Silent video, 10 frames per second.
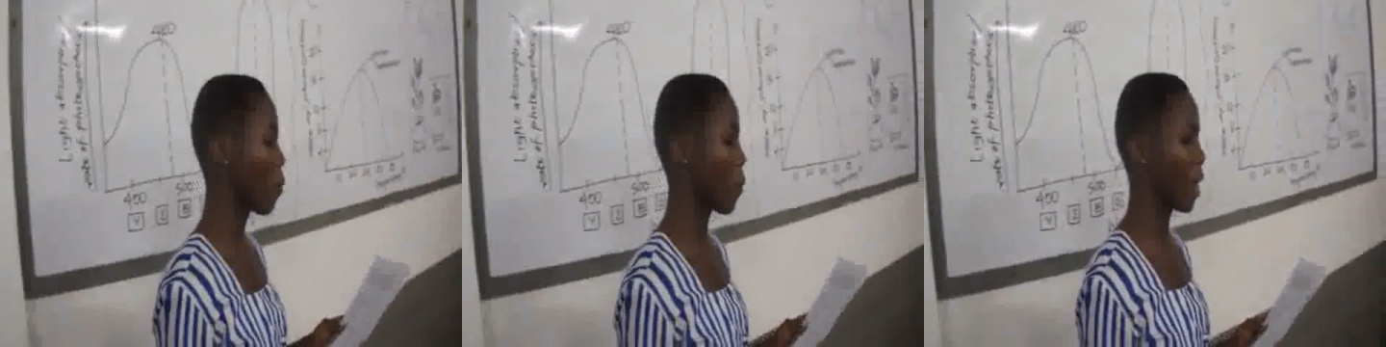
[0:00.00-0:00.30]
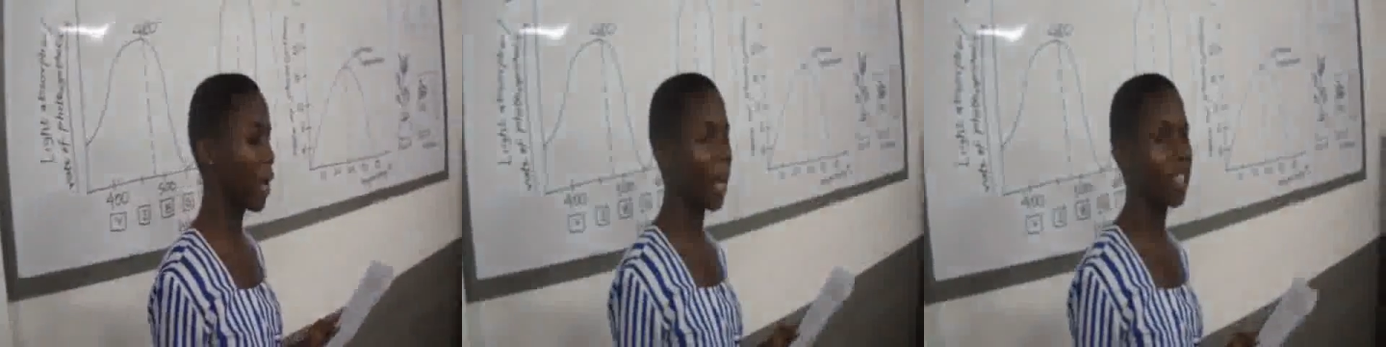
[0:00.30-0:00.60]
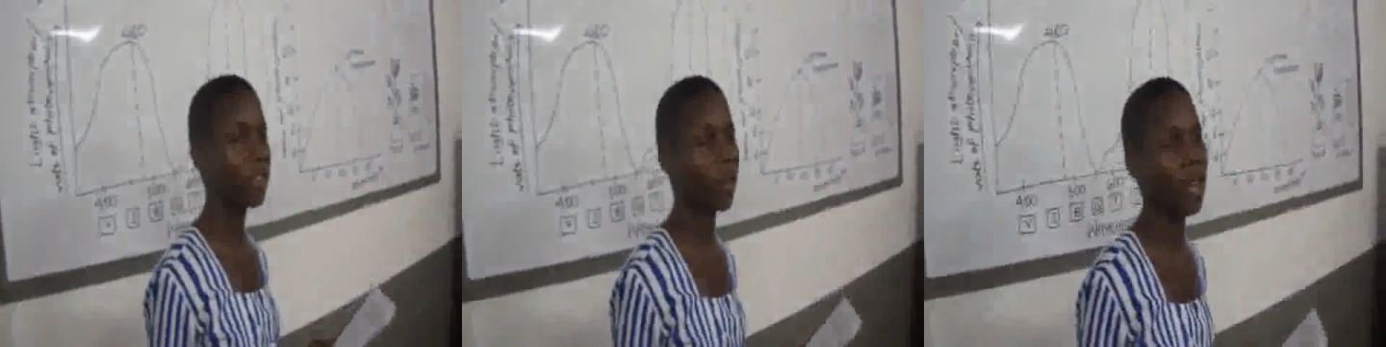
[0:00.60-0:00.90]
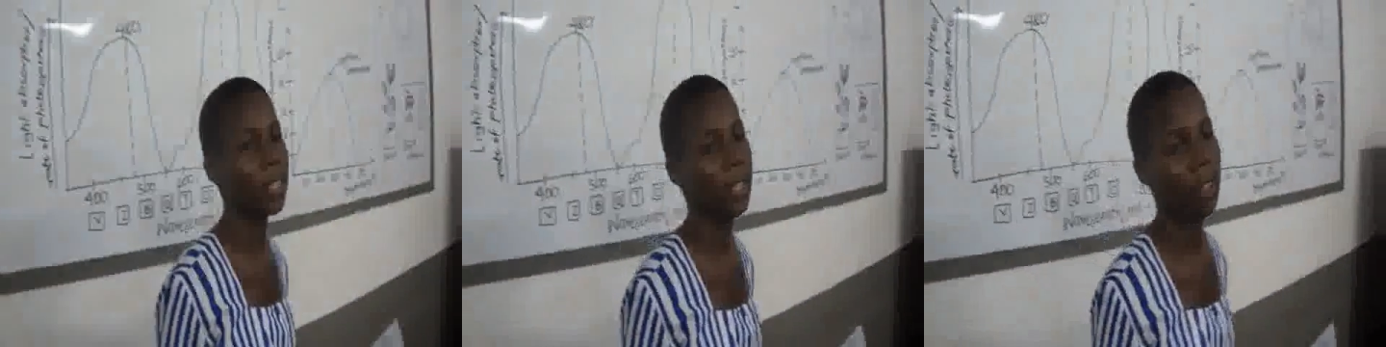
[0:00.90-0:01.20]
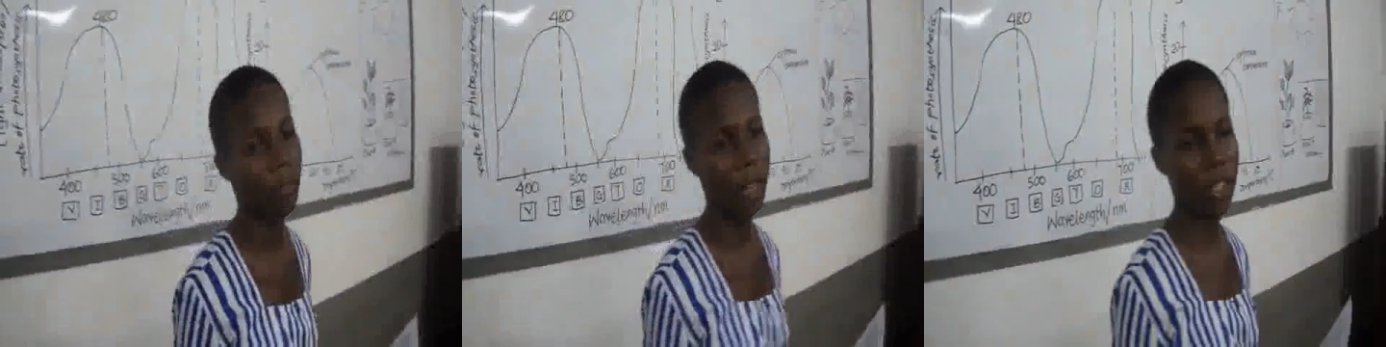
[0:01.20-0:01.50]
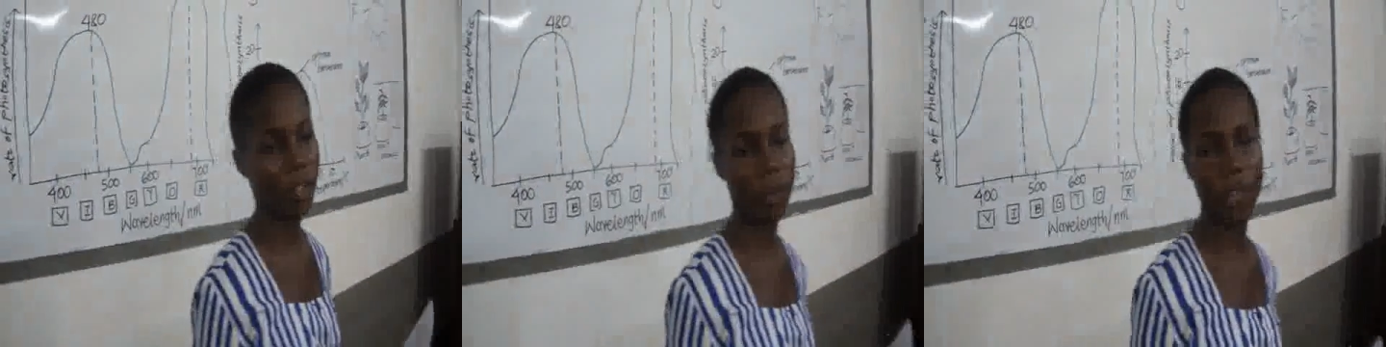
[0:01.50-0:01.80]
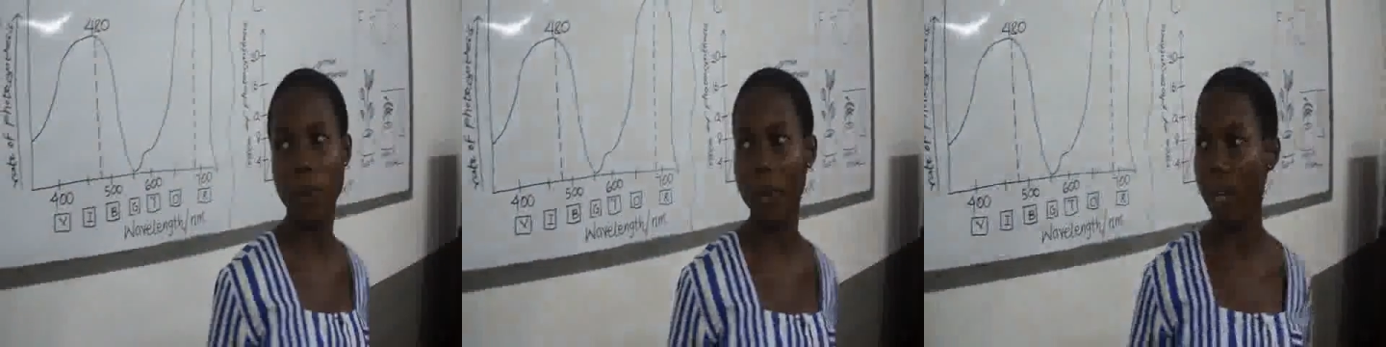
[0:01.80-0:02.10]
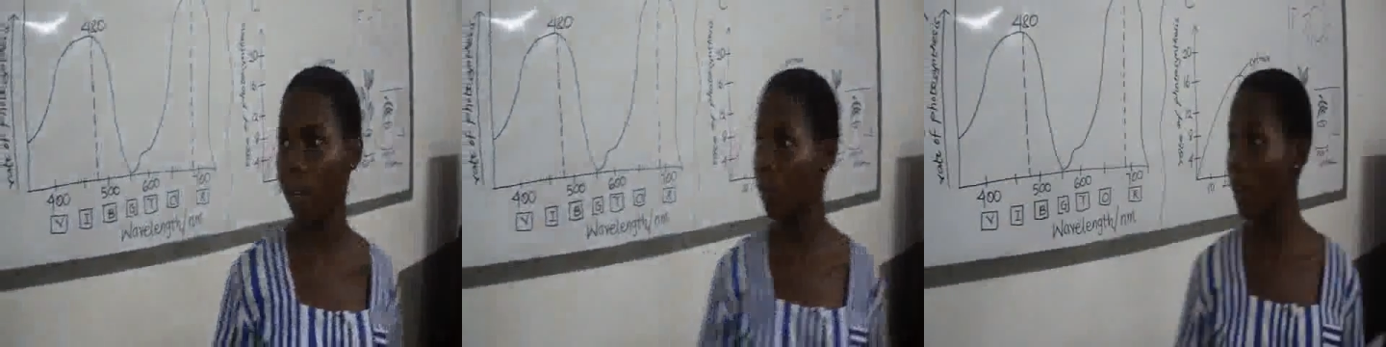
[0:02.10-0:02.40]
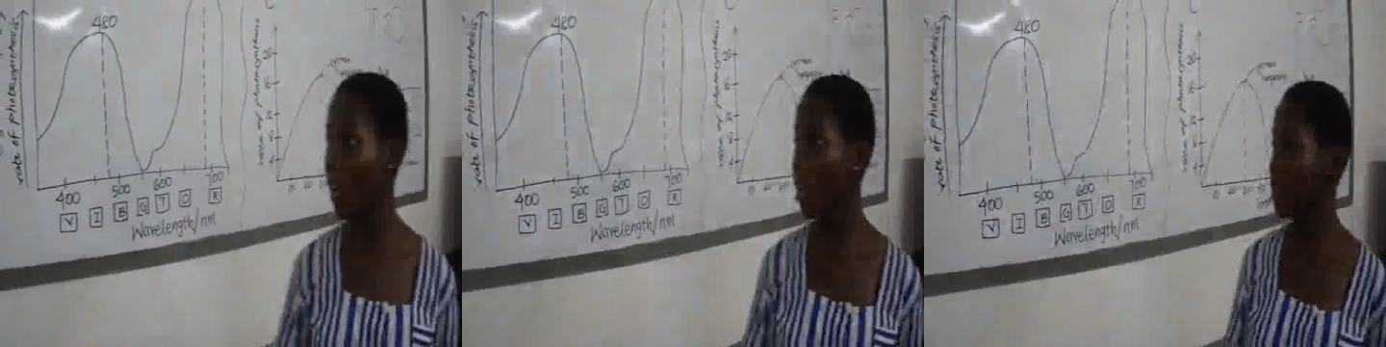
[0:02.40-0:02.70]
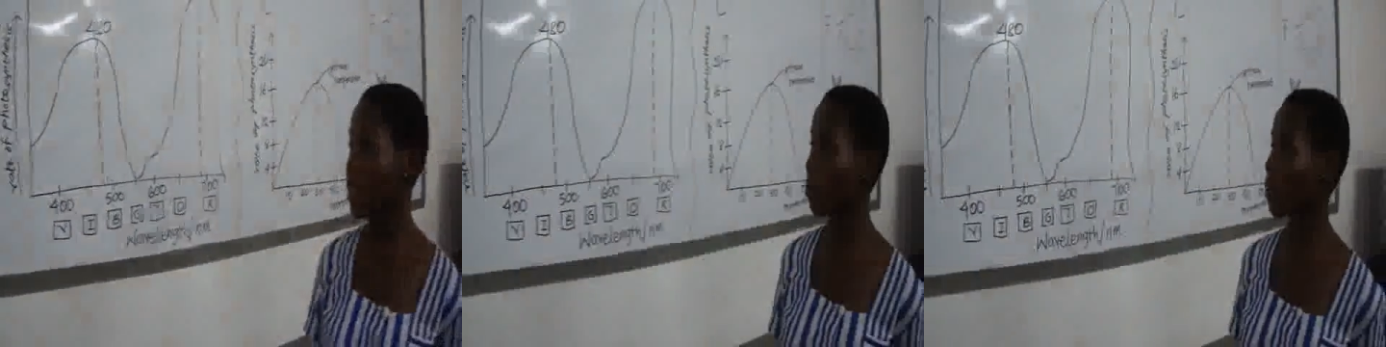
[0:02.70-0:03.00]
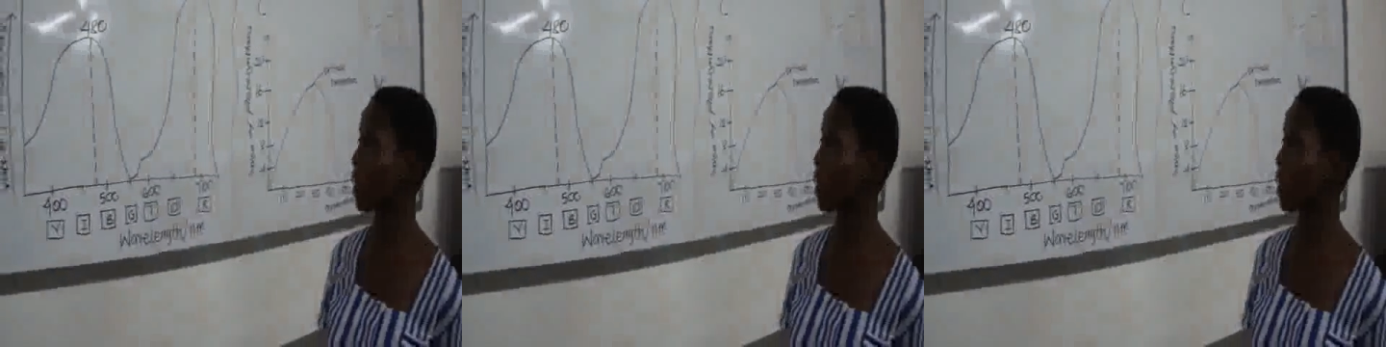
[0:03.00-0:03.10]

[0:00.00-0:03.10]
When light strikes the surface of a green leaf, some of the